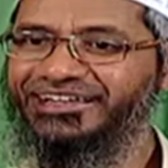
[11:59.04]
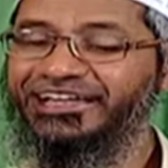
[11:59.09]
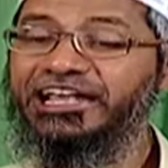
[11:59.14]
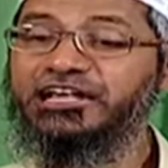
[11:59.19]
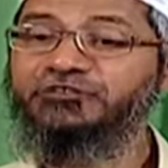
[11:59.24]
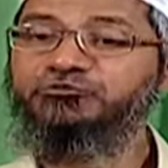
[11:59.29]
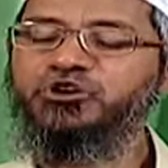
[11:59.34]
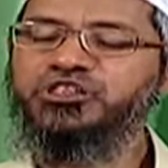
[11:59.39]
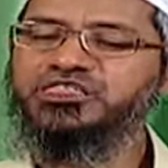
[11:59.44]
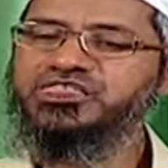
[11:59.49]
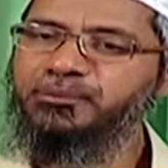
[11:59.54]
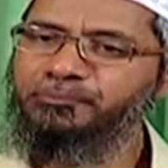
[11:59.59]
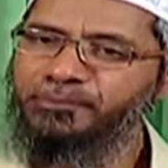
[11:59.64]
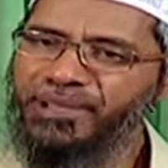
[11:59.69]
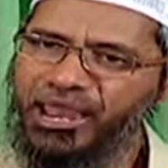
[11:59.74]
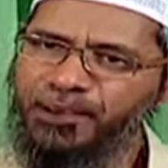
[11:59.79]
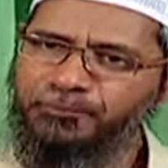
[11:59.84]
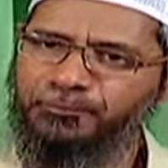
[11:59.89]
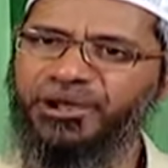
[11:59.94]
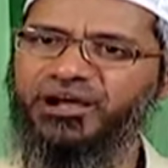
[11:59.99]
It was the
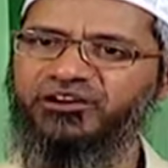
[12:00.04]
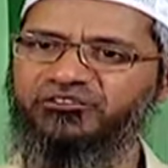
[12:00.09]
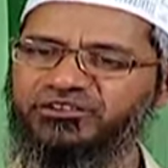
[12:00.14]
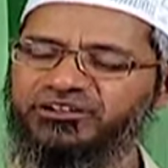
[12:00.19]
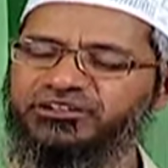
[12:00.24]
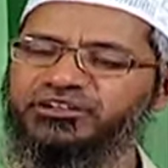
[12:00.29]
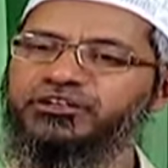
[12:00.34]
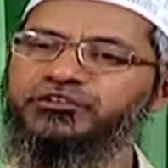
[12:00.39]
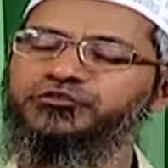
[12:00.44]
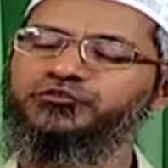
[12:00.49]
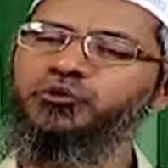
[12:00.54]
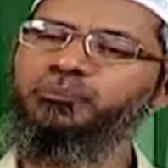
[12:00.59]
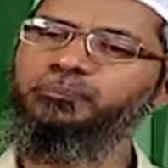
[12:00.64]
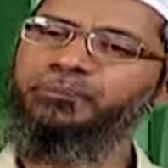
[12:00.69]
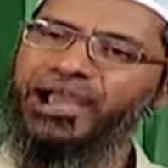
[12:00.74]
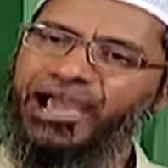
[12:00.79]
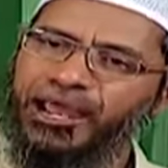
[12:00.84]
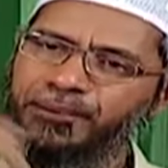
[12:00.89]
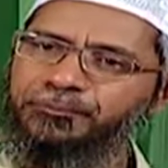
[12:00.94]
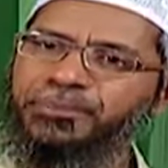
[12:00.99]
manpower. So
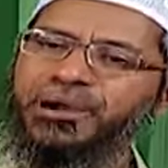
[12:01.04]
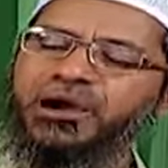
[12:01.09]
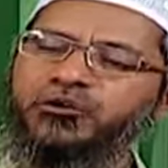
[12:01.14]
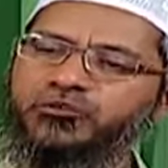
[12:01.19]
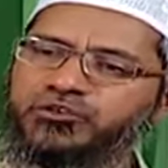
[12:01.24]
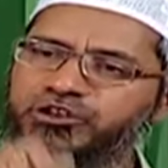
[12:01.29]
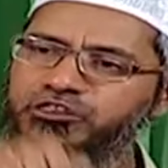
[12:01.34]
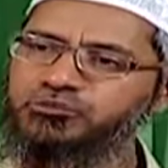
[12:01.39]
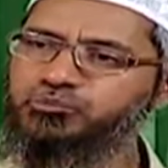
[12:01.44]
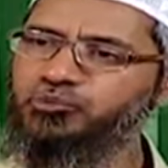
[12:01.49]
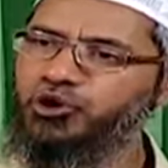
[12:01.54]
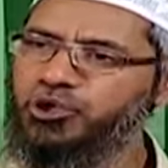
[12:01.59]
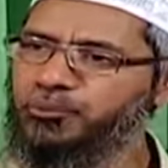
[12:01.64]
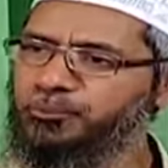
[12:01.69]
manpower is more